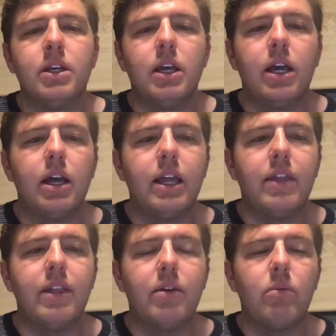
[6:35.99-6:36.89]
uh,
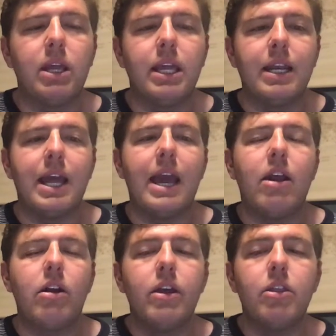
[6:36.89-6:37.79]
in that we
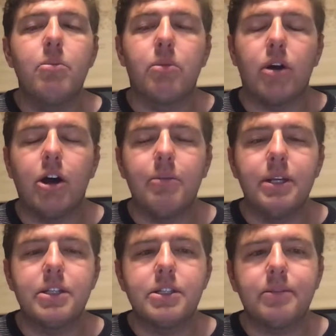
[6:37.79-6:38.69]
inherit the
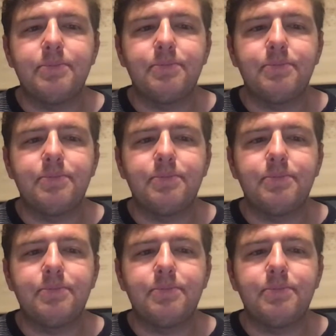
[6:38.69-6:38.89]
promise